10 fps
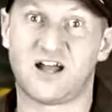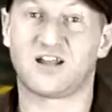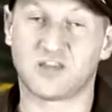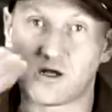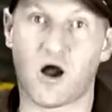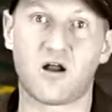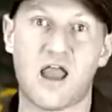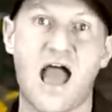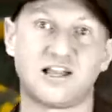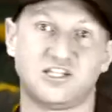not the
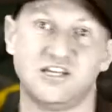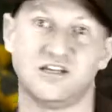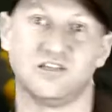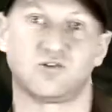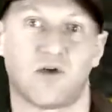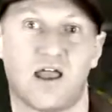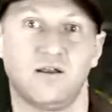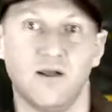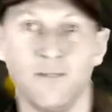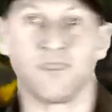Kardashians, right?
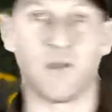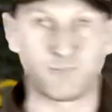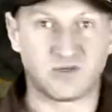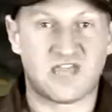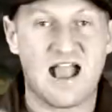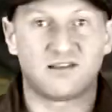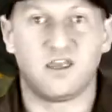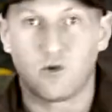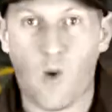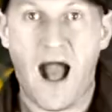And
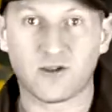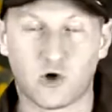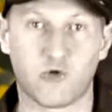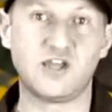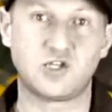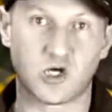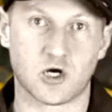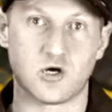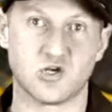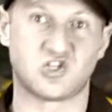protecting wild
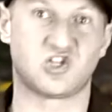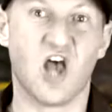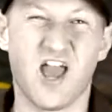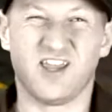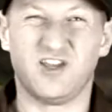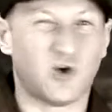creatures. You